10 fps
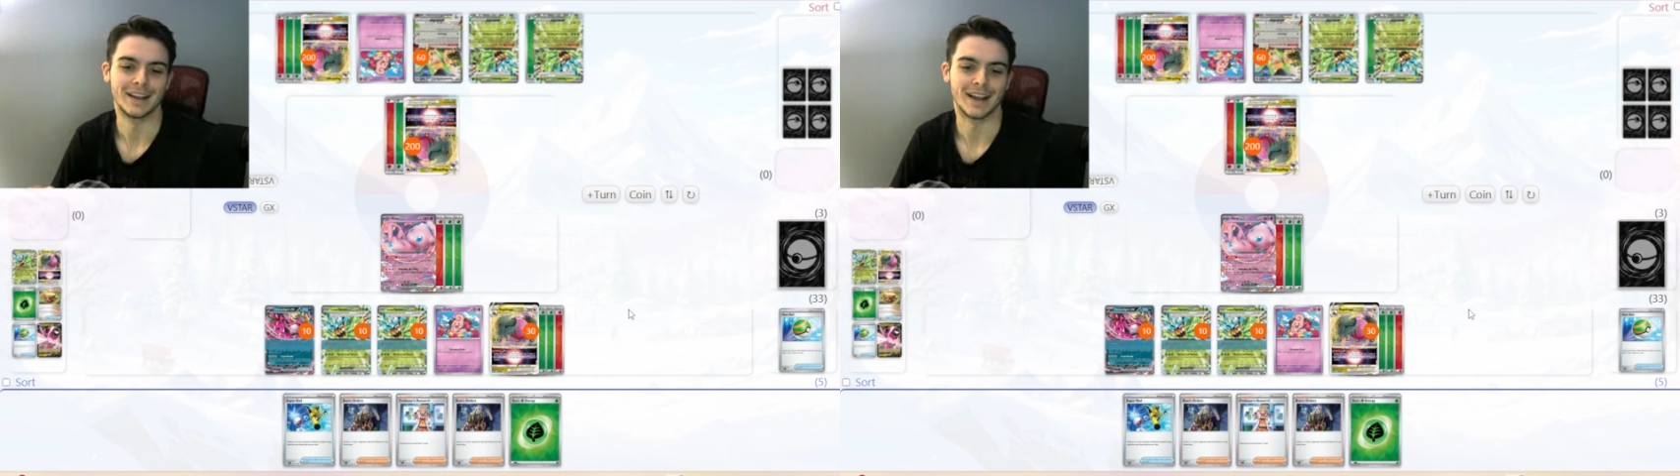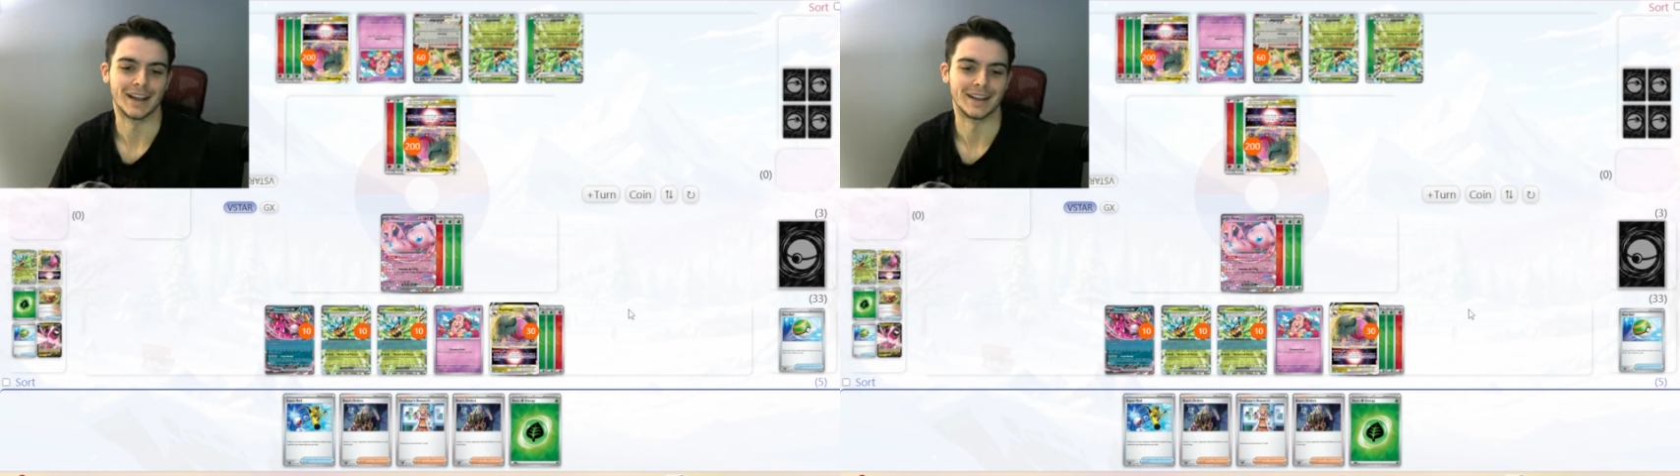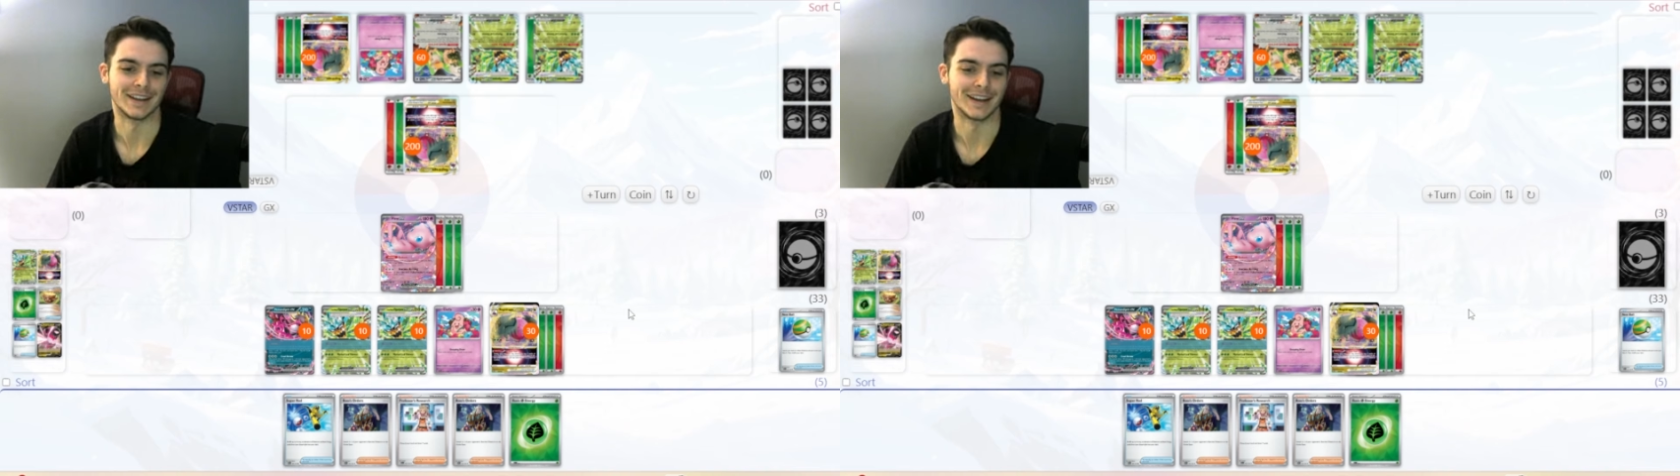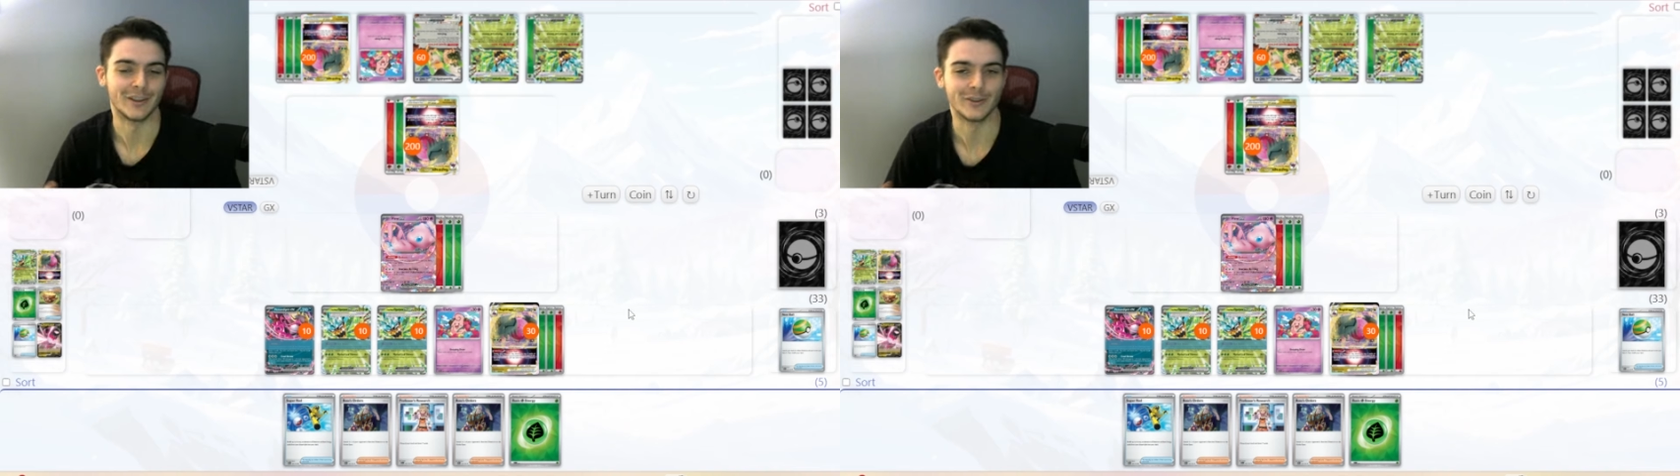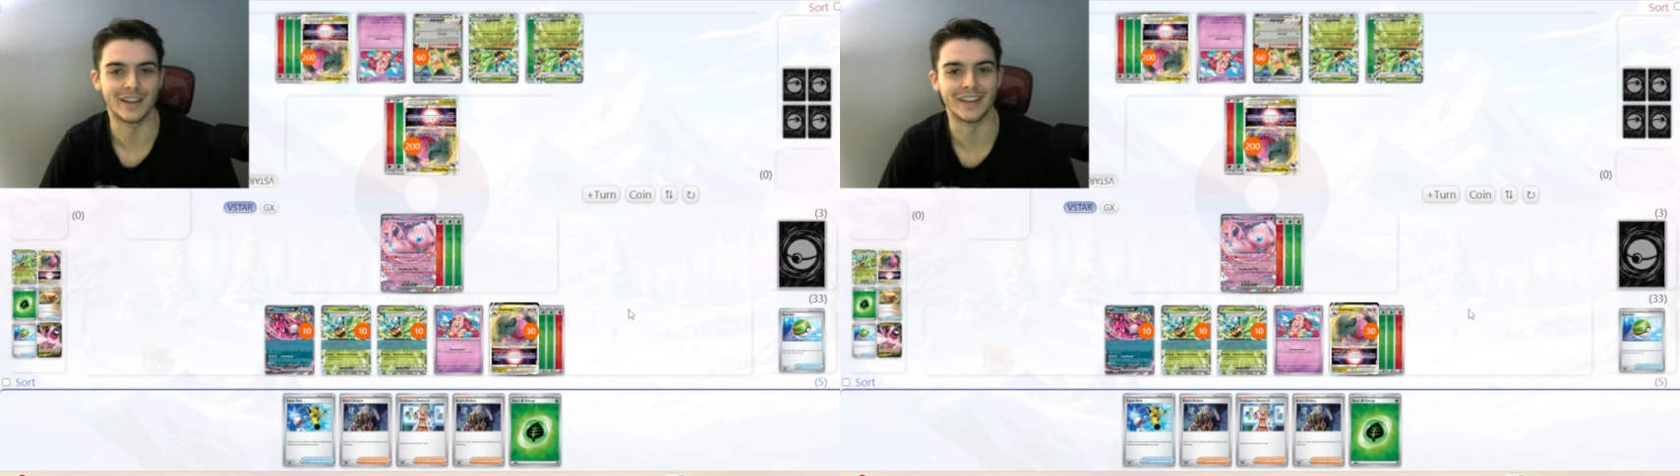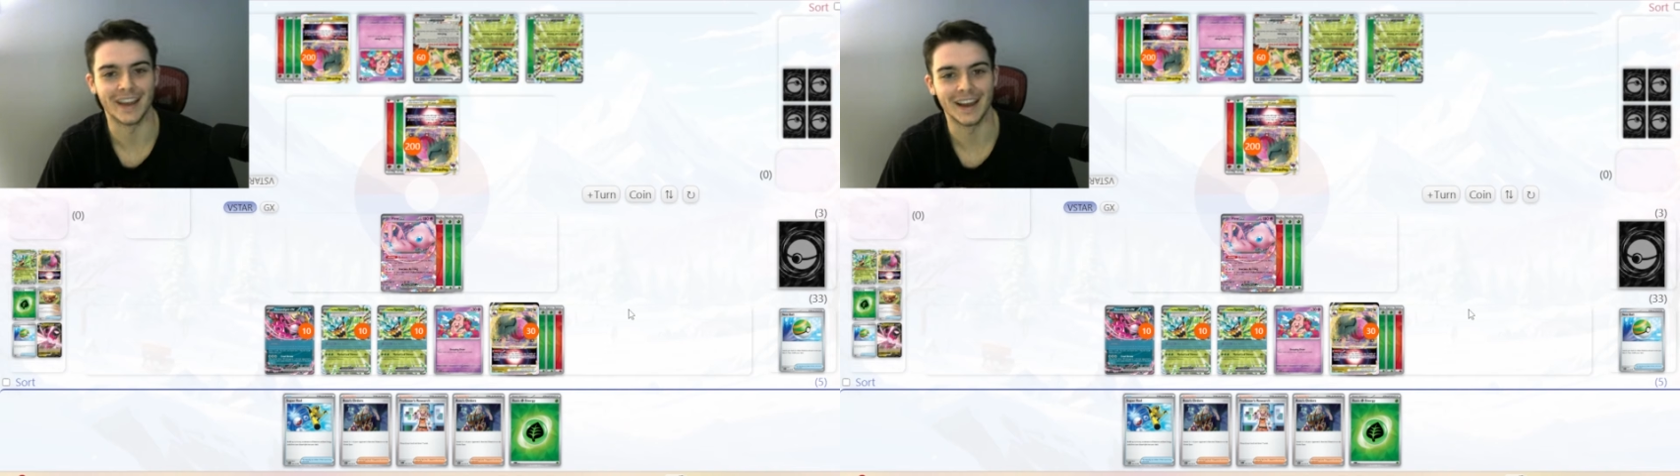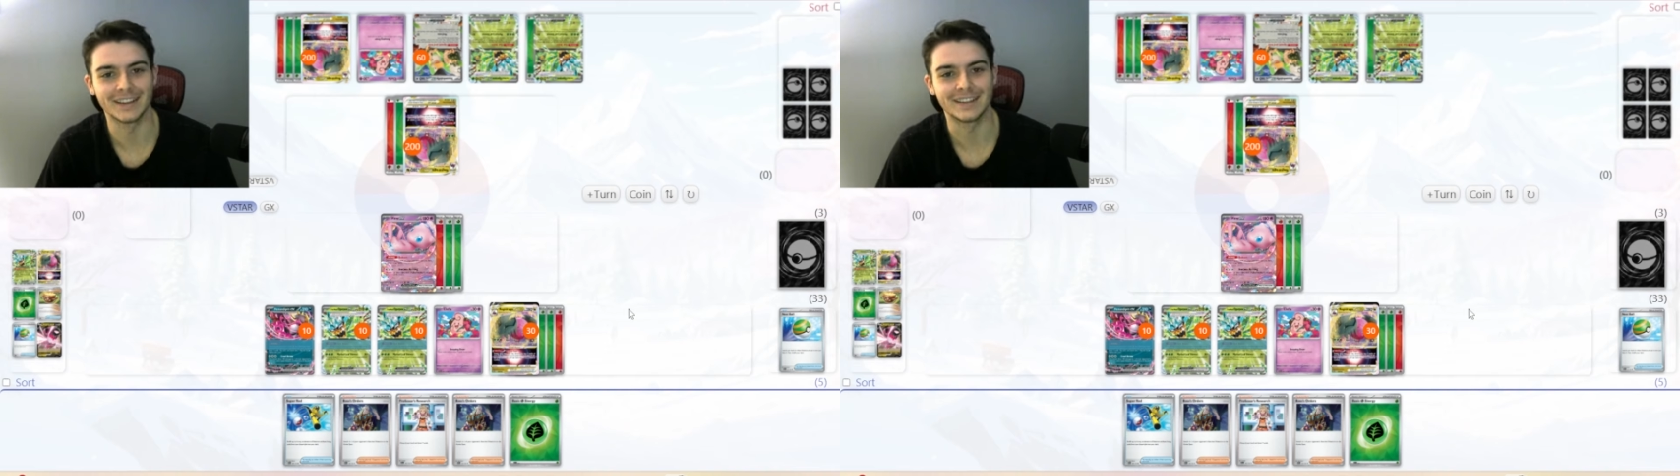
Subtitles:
And other than that,